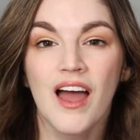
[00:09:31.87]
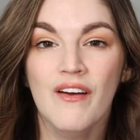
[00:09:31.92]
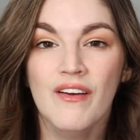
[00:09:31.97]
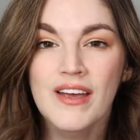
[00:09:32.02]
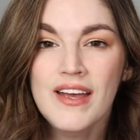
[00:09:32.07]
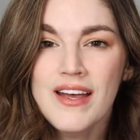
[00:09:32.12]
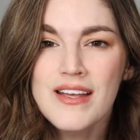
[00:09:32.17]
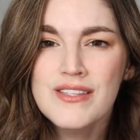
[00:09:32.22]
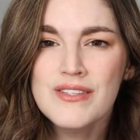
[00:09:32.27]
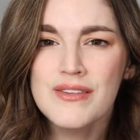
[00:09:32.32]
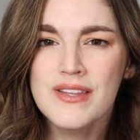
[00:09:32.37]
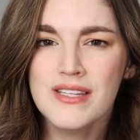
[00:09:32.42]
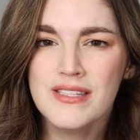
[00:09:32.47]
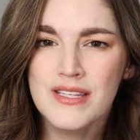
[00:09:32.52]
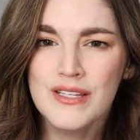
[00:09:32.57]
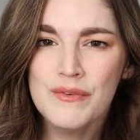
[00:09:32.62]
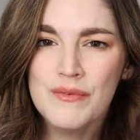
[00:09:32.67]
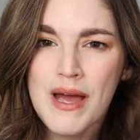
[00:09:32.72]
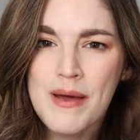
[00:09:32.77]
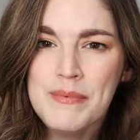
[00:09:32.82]
All right, guys, so that's
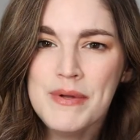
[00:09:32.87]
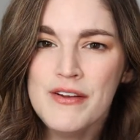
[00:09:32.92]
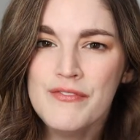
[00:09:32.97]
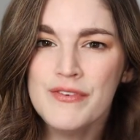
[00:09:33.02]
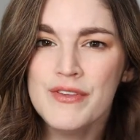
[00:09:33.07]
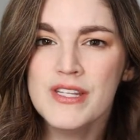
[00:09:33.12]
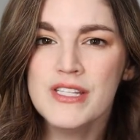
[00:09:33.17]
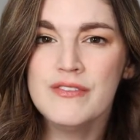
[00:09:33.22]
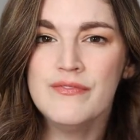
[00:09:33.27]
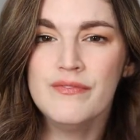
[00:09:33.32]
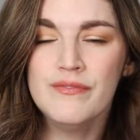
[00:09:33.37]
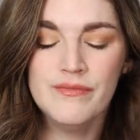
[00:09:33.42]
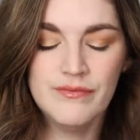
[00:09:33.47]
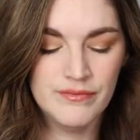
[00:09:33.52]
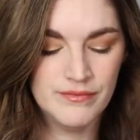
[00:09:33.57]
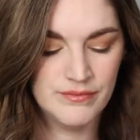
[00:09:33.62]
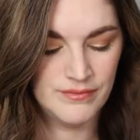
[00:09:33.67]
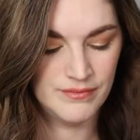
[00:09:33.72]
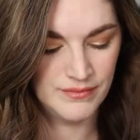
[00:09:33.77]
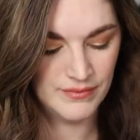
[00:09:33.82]
going to wrap it up for this.
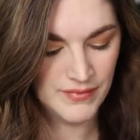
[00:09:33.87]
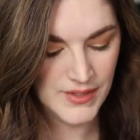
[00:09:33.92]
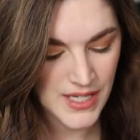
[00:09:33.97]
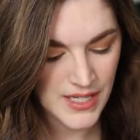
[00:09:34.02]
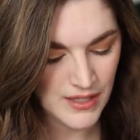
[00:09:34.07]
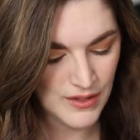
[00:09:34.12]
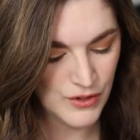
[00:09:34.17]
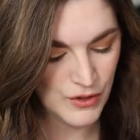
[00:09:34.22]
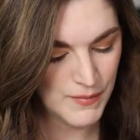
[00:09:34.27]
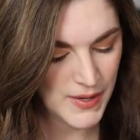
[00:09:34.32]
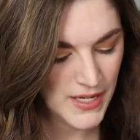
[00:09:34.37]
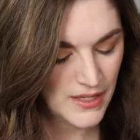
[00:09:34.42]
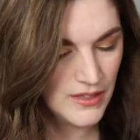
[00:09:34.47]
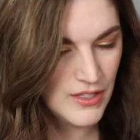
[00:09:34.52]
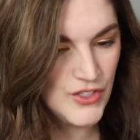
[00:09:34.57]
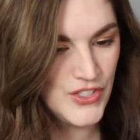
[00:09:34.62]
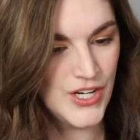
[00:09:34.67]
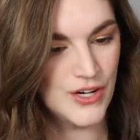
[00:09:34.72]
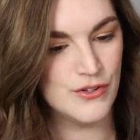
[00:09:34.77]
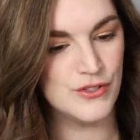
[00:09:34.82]
Lincoln, you're making
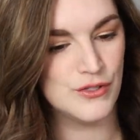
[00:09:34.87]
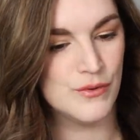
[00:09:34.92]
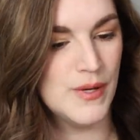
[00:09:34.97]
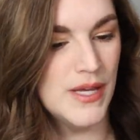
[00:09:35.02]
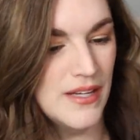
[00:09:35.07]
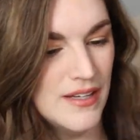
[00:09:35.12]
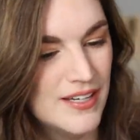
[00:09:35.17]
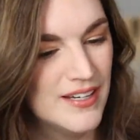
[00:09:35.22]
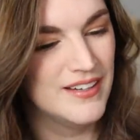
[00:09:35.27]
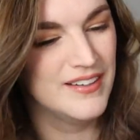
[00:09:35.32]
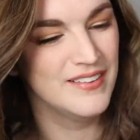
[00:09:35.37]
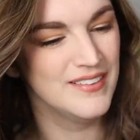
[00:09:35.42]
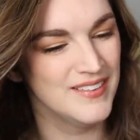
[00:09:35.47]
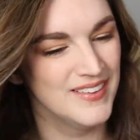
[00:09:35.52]
the chair squeak.